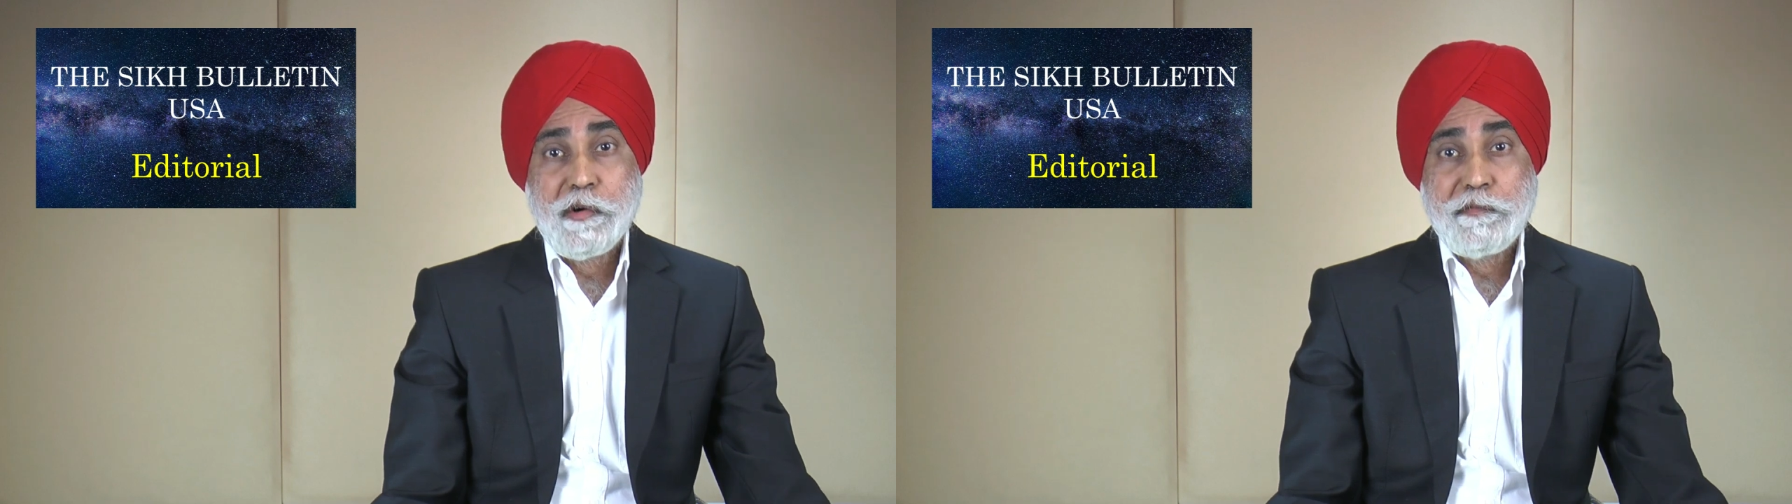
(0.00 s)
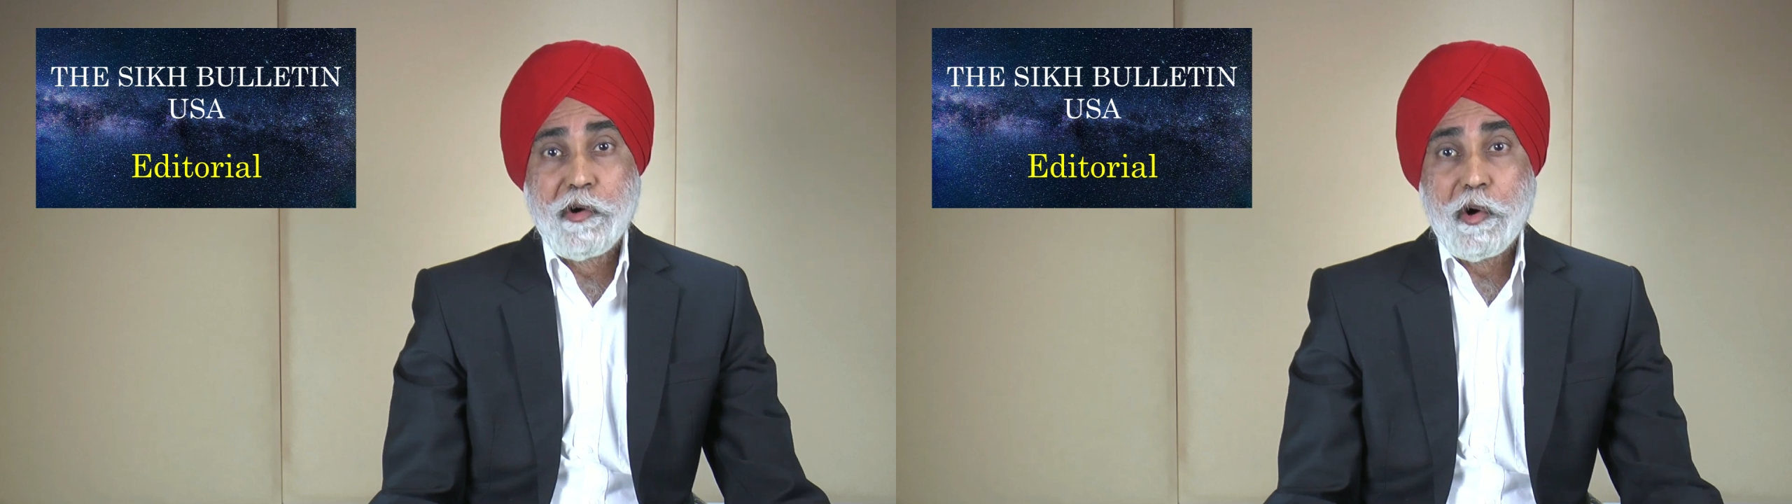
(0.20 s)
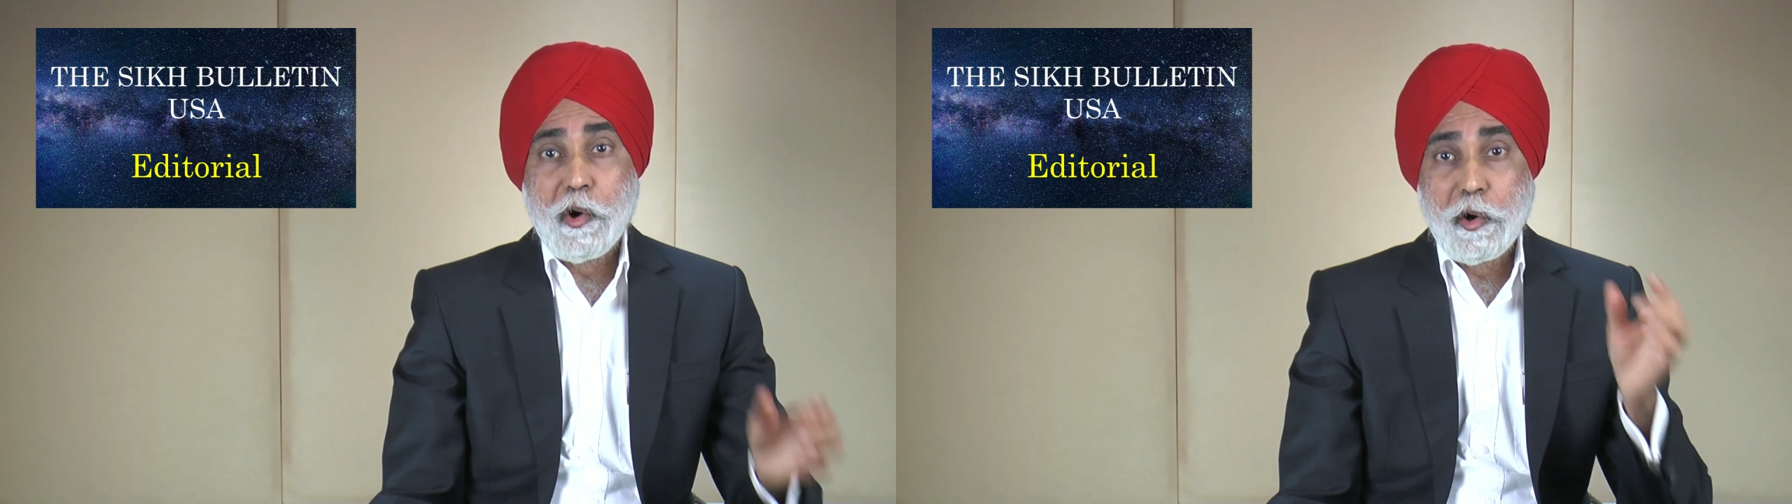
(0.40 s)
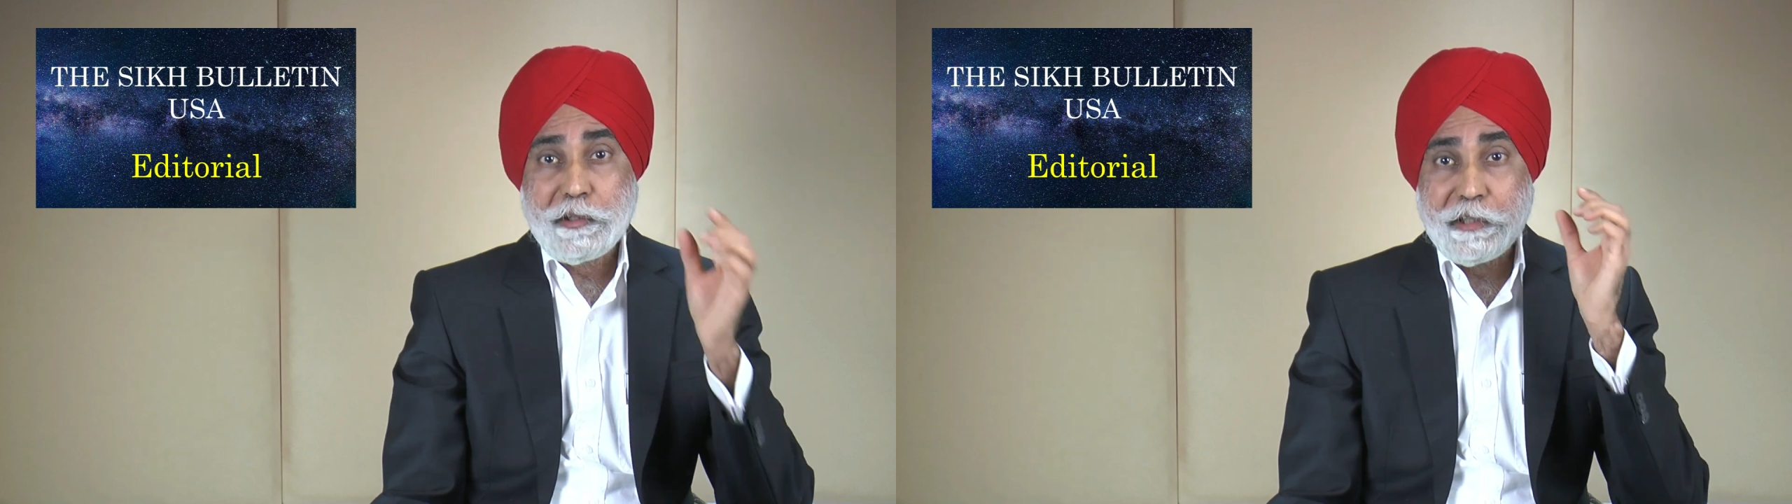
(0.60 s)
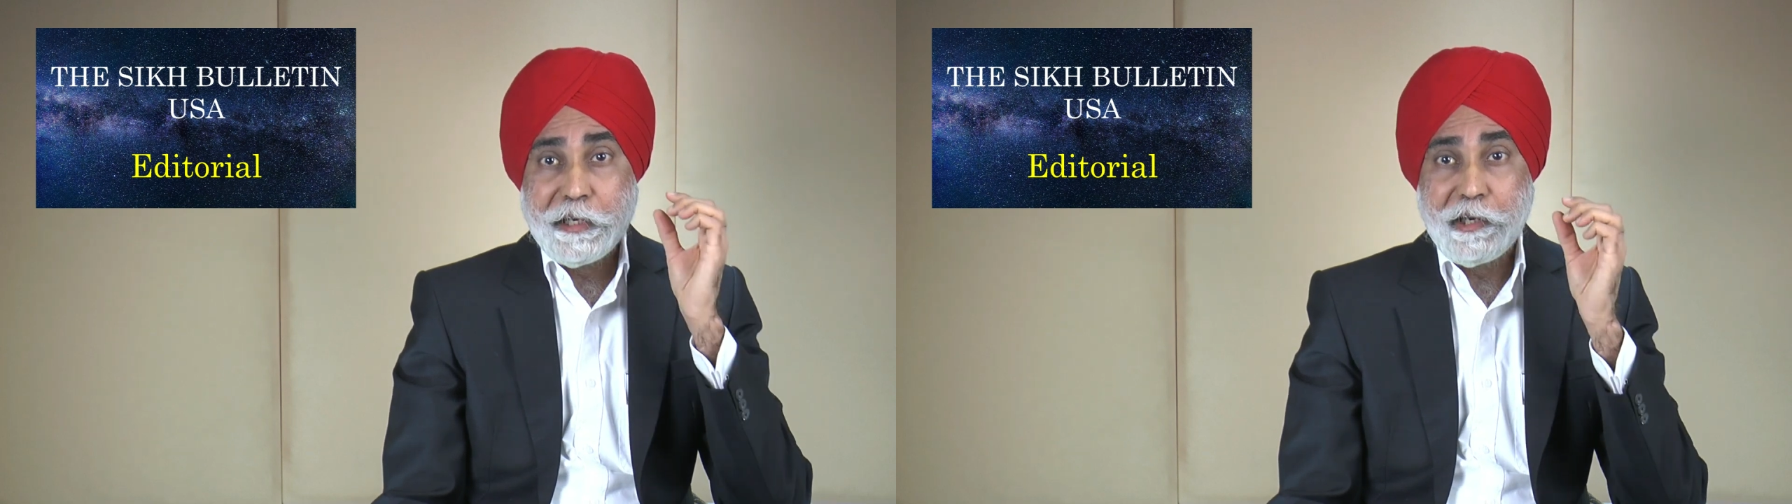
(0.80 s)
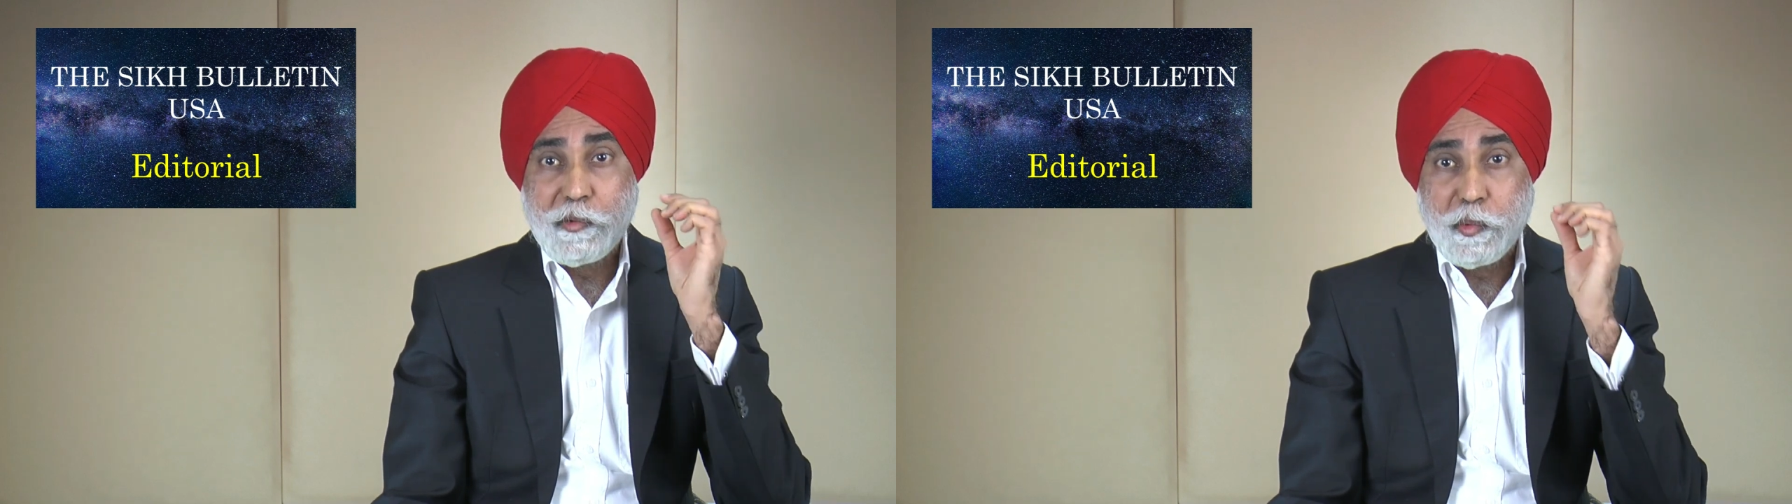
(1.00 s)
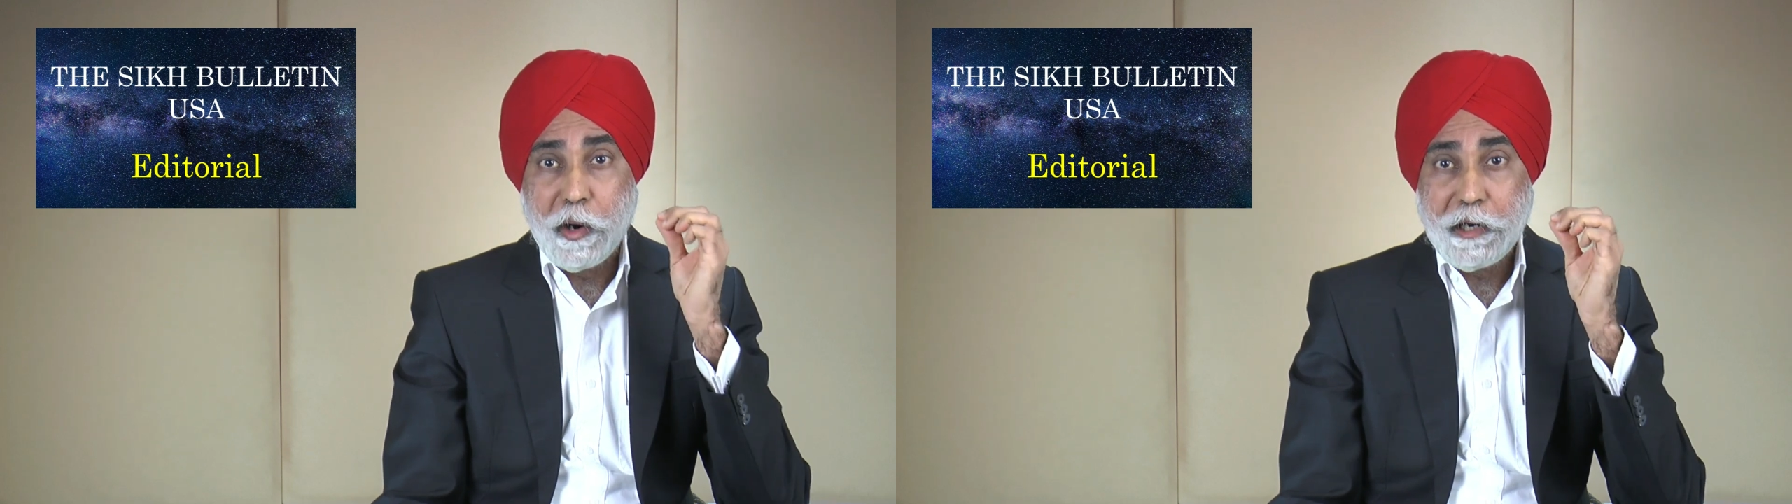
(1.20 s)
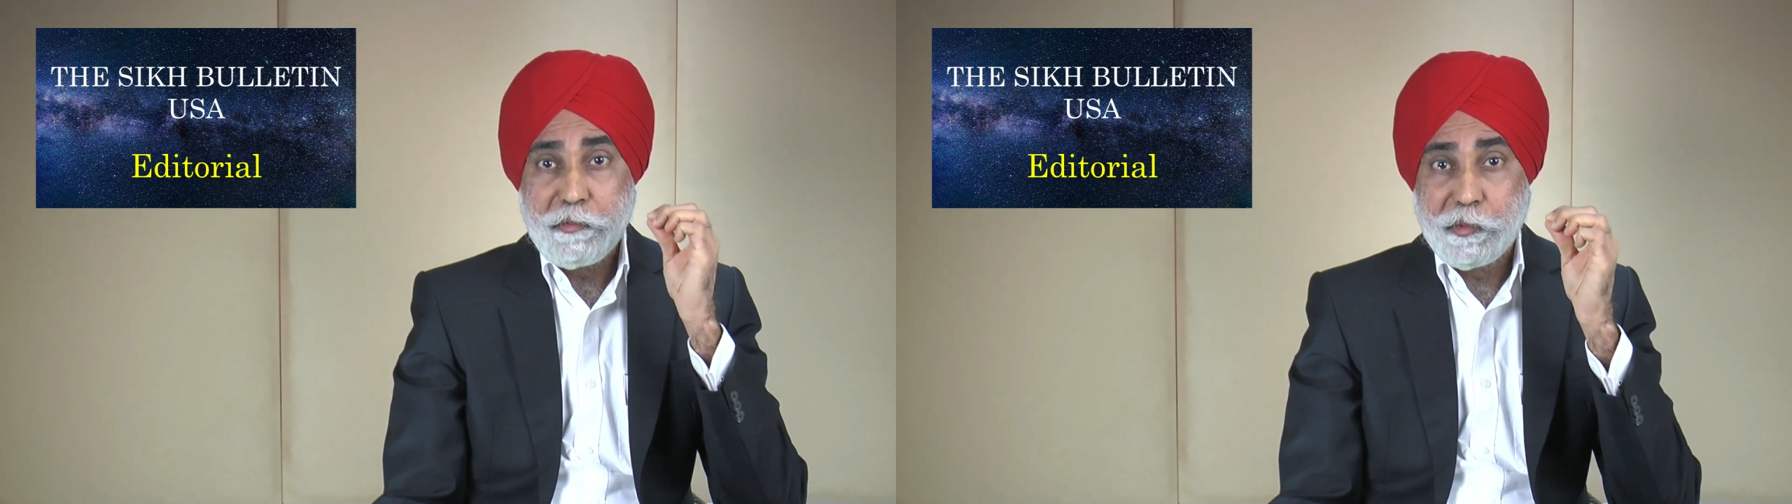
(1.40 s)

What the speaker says: for altering one